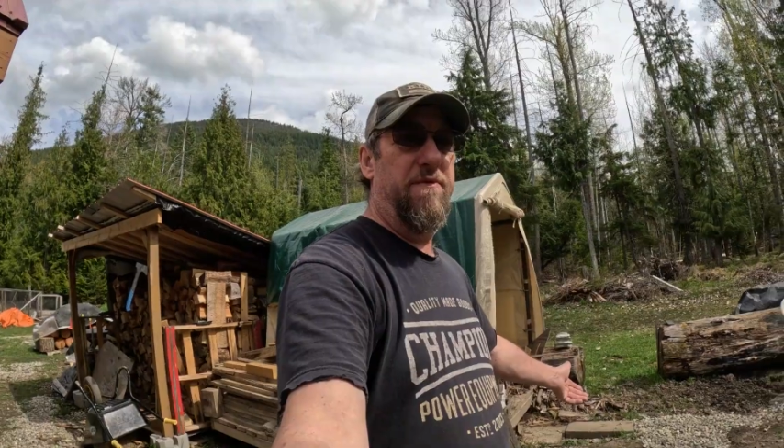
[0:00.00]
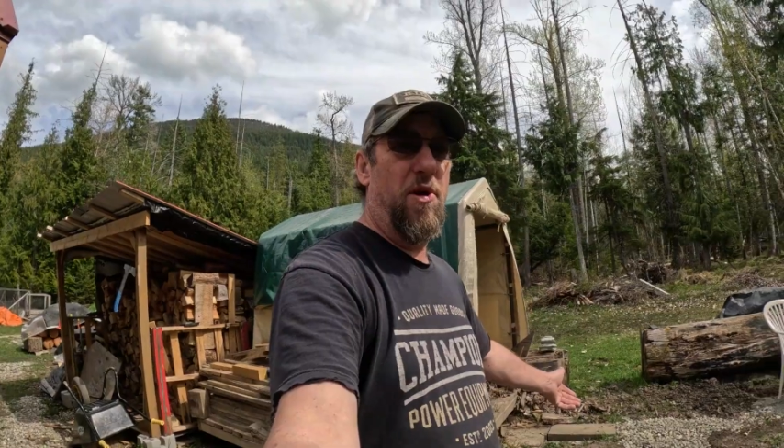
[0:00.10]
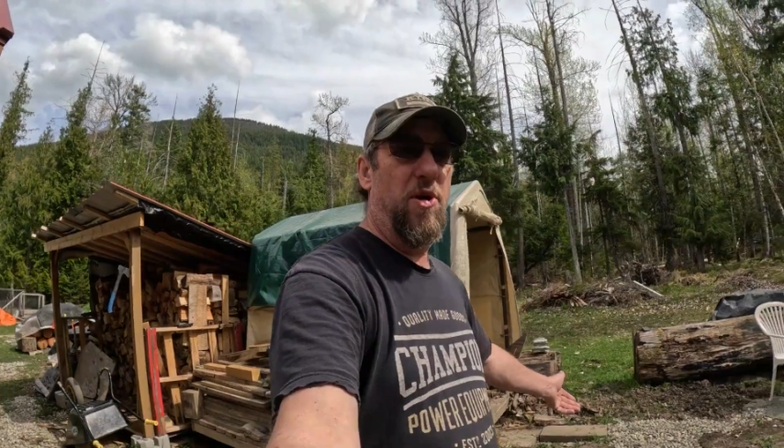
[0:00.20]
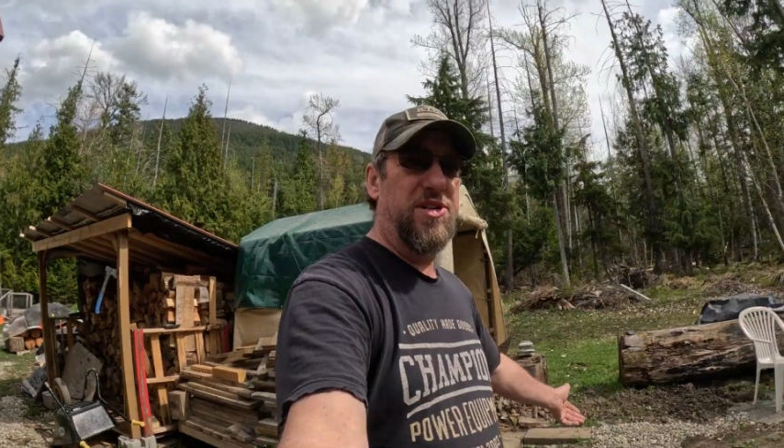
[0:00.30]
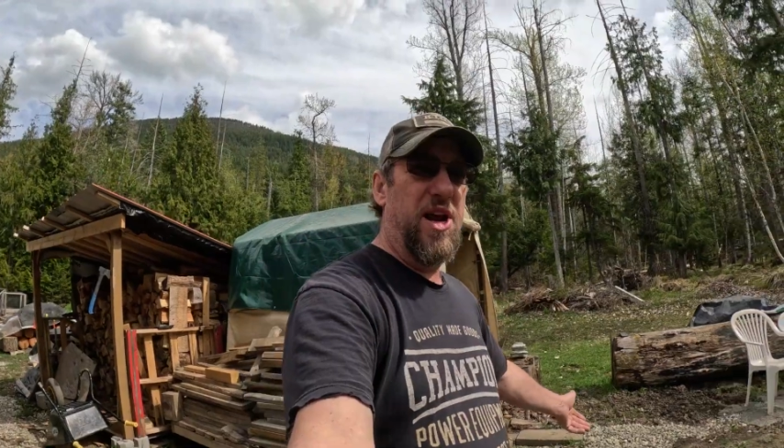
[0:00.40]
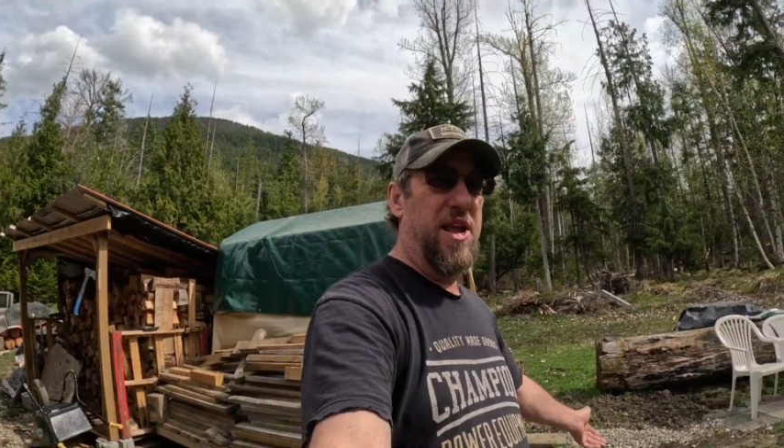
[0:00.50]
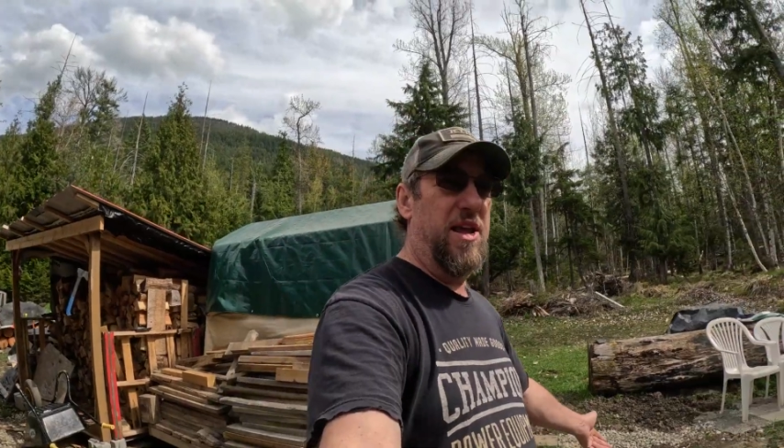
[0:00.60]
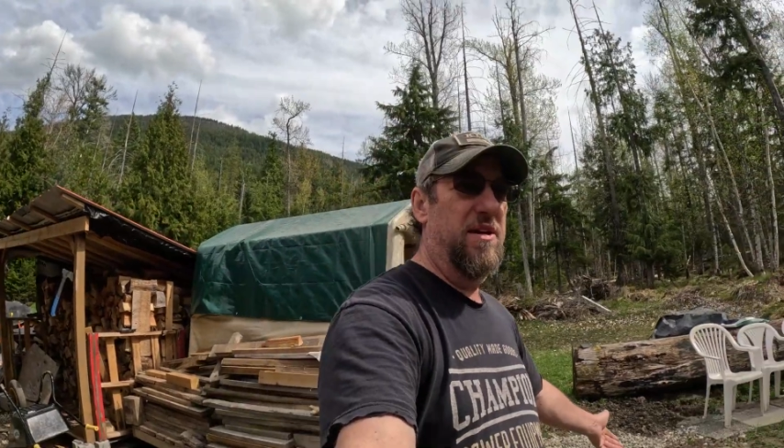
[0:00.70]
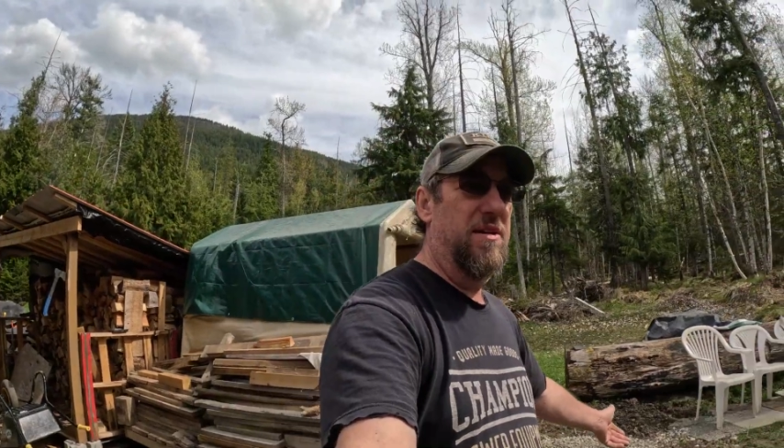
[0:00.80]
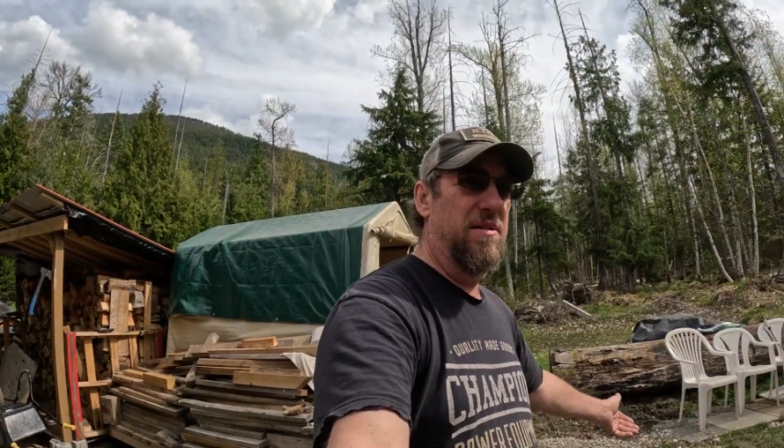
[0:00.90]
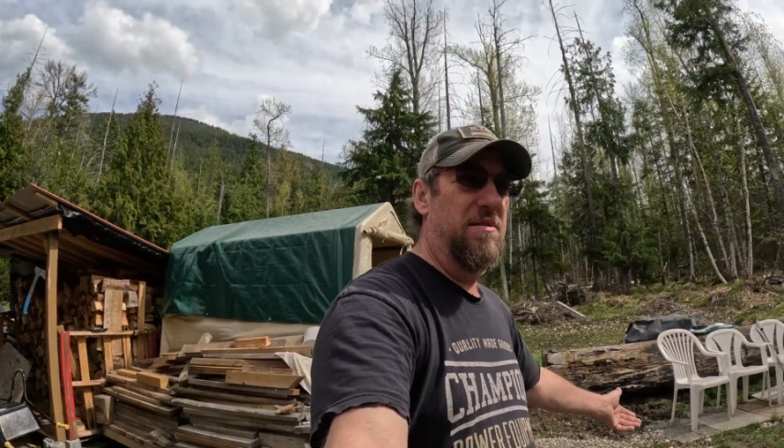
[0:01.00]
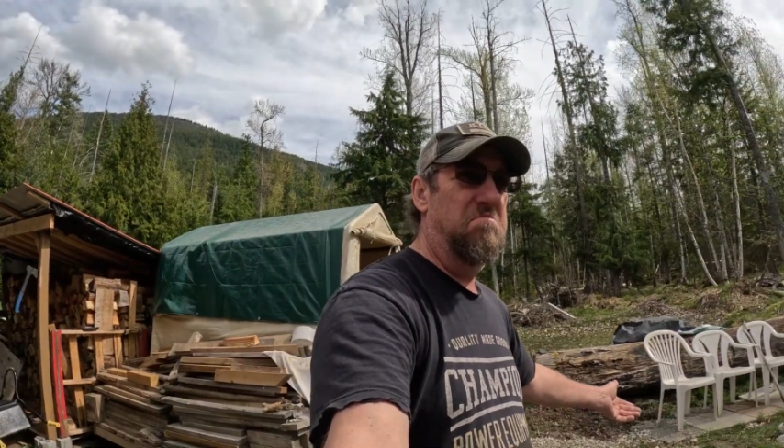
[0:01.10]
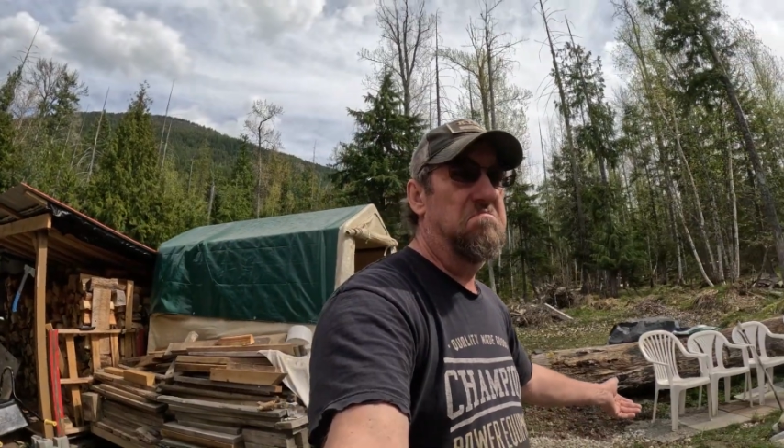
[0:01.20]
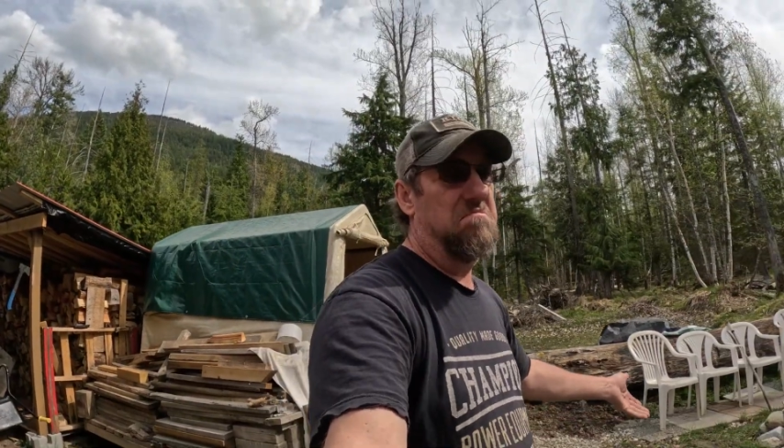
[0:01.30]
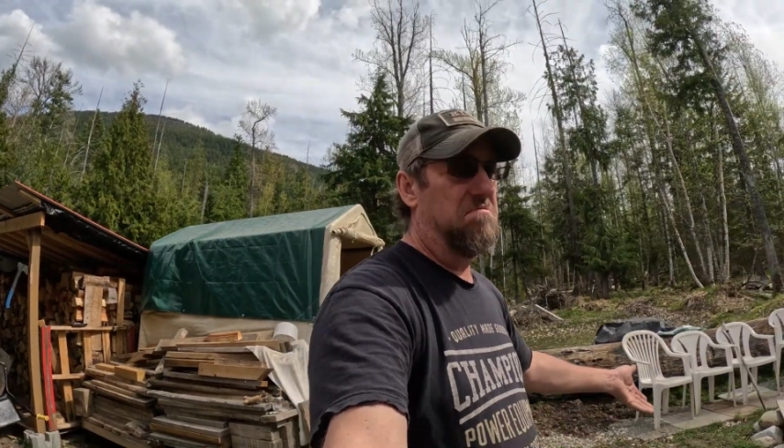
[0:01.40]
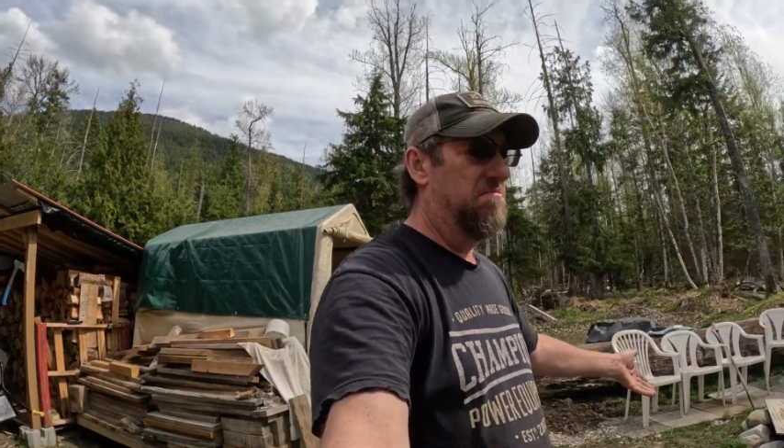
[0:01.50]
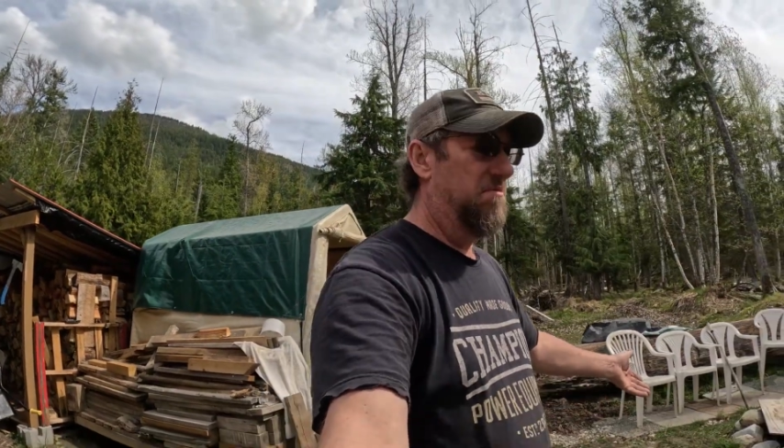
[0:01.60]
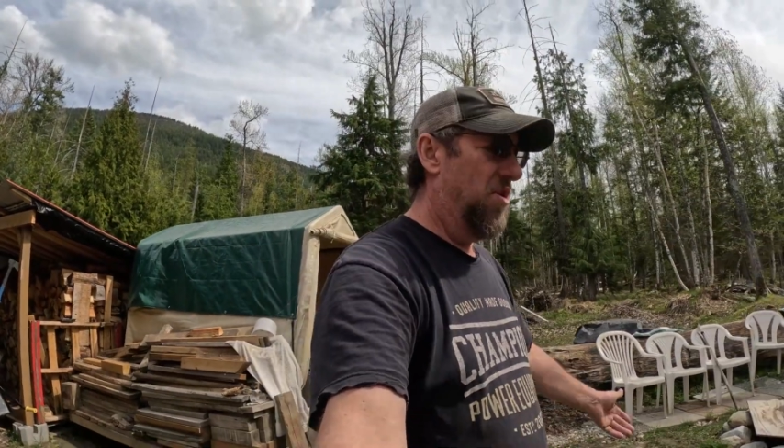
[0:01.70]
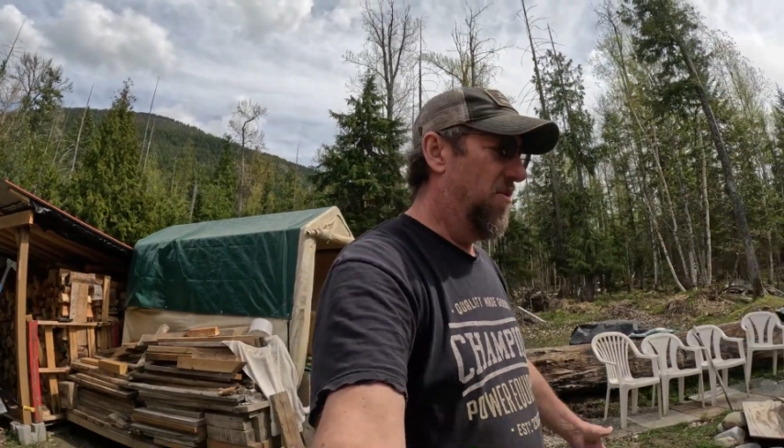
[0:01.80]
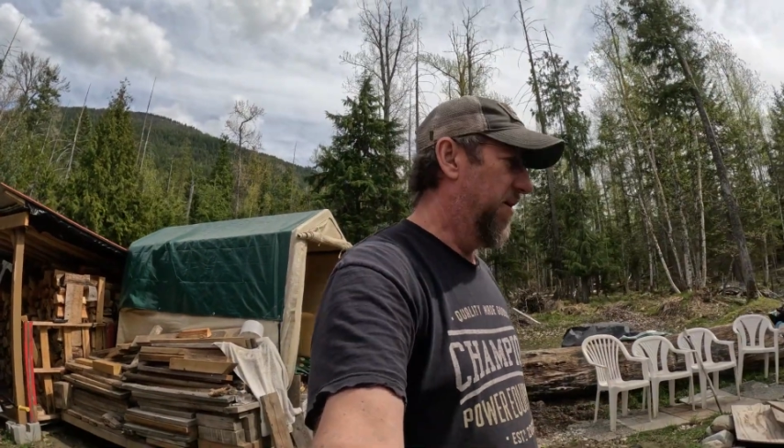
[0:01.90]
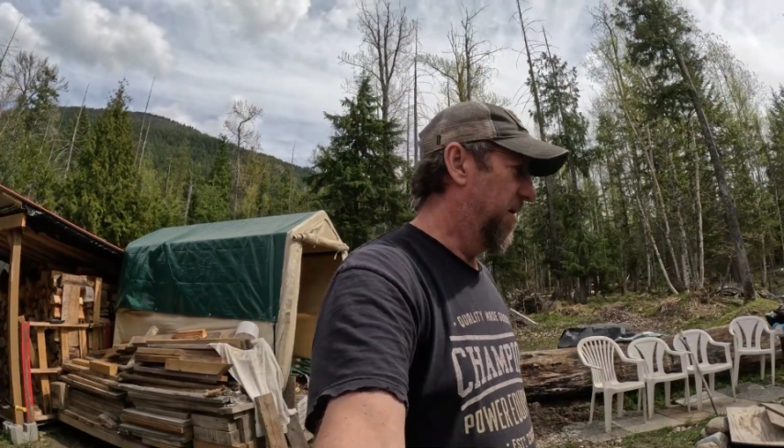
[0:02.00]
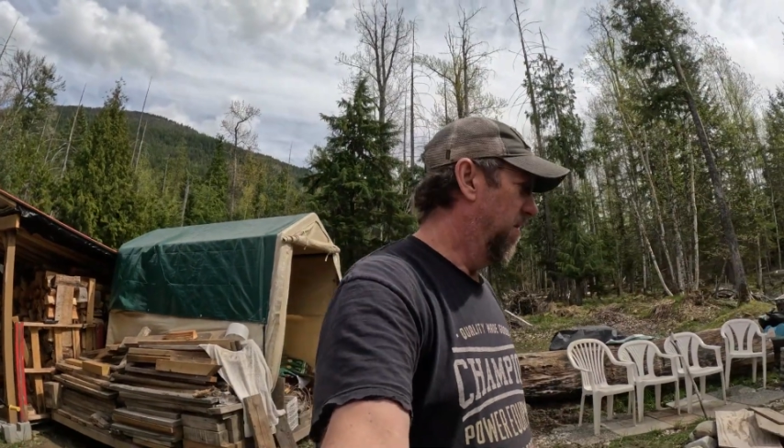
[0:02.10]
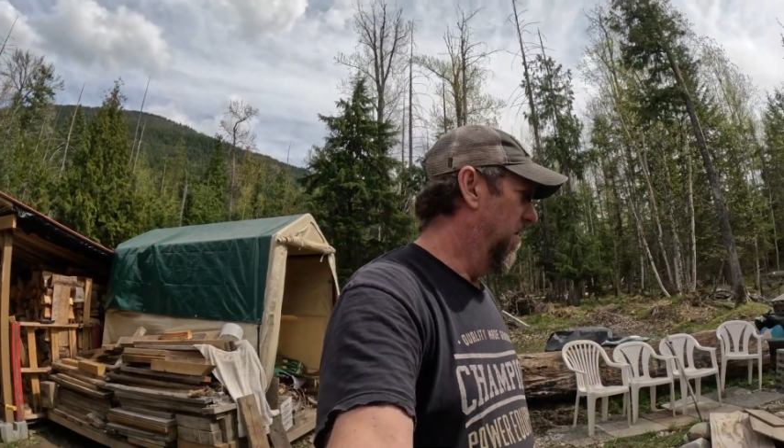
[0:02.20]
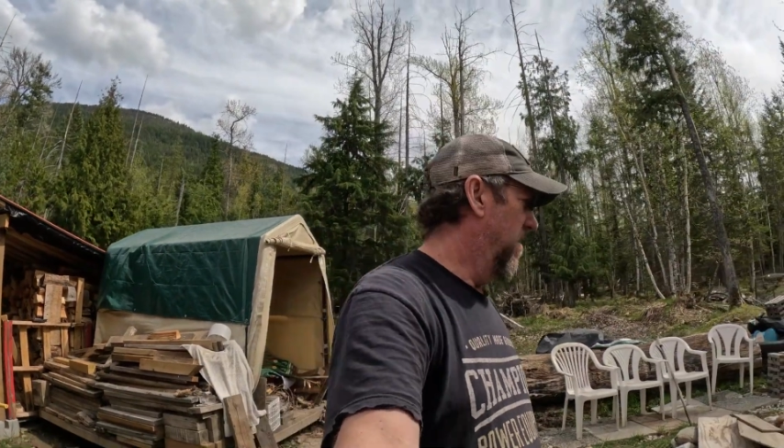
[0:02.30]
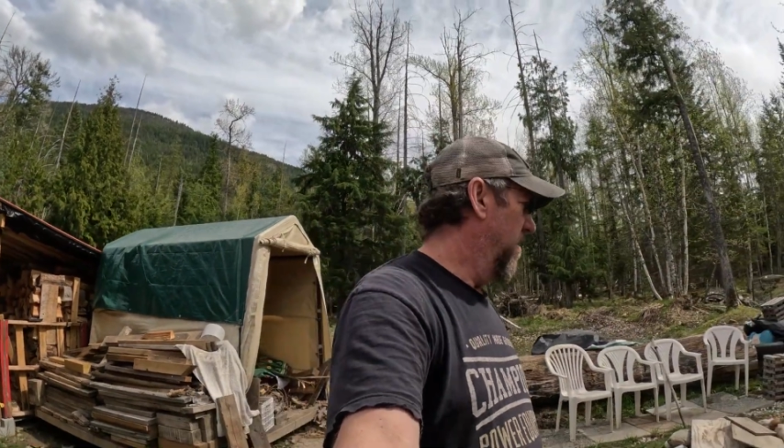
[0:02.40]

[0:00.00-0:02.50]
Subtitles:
but very sunny. Go figure.